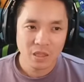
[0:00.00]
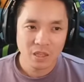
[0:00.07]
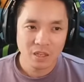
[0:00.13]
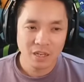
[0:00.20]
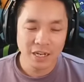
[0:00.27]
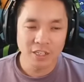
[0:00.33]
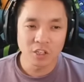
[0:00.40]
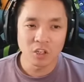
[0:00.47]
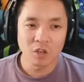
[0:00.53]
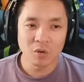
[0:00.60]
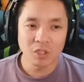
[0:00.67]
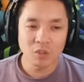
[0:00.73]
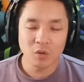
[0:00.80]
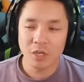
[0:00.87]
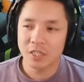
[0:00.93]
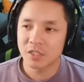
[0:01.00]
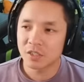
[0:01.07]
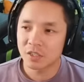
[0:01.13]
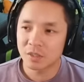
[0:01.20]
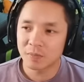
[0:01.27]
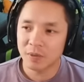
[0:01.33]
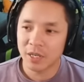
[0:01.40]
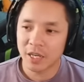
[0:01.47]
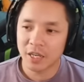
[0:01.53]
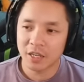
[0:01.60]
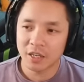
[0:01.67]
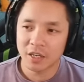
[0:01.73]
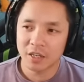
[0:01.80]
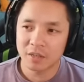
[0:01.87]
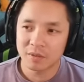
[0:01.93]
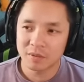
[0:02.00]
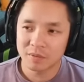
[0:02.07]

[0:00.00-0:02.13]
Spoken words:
I don't know what Twice is playing yet.